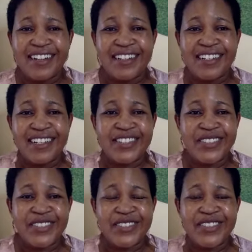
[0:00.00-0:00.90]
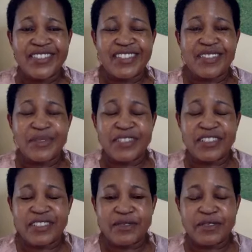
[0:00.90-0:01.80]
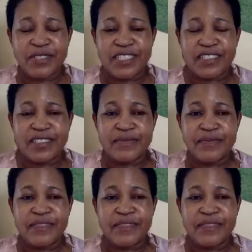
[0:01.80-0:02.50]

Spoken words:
I like to see what you have written.